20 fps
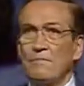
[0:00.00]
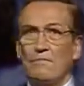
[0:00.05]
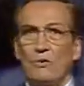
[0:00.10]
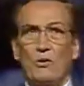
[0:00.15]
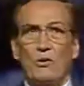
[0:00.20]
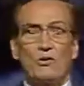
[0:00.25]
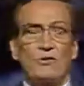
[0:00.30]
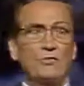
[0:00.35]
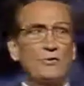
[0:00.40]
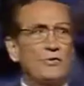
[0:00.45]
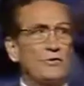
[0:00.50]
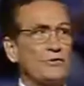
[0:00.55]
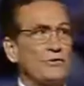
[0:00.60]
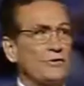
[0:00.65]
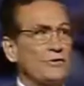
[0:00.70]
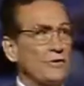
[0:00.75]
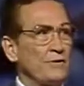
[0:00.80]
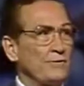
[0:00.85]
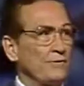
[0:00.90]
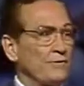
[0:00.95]

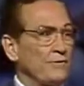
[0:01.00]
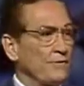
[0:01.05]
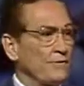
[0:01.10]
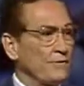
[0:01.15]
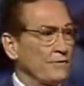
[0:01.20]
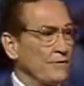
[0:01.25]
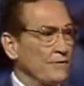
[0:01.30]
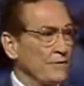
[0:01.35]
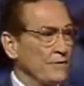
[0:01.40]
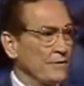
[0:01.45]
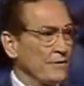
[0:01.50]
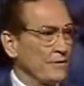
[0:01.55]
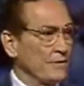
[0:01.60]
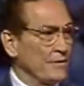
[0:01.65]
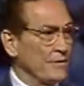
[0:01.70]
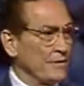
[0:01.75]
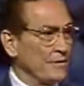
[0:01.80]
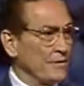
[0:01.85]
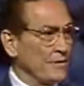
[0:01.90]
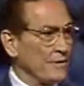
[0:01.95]
portraits of
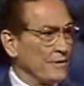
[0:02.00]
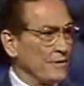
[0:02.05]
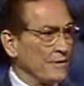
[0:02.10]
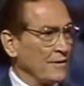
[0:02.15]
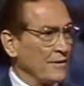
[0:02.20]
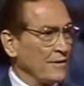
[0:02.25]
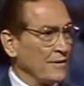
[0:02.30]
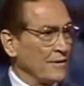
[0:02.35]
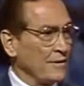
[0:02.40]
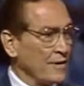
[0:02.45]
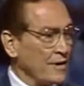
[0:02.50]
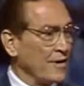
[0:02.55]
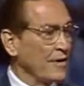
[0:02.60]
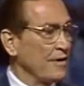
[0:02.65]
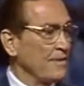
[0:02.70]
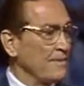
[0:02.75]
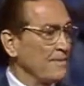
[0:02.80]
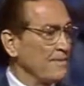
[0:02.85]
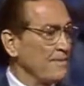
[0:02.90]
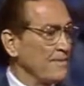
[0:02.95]

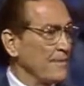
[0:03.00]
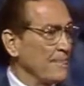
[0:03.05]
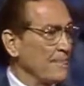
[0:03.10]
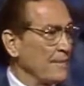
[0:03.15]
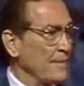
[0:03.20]
Lenin,